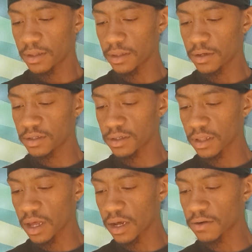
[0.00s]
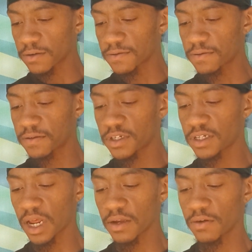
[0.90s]
There's a lot of
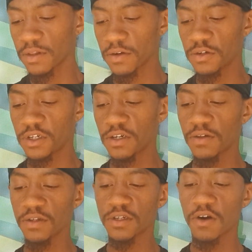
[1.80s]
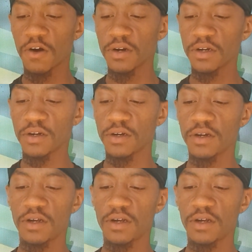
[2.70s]
cycle energy on this card here.